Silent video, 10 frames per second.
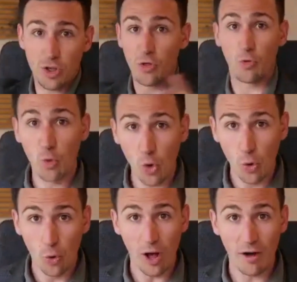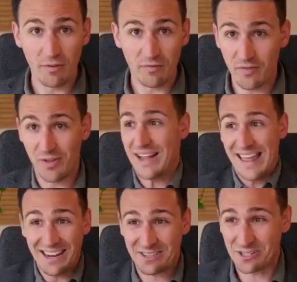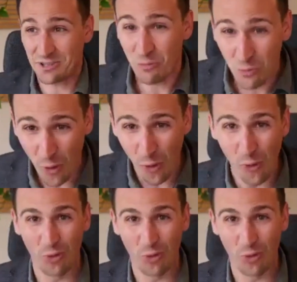the rule of that is just a rule.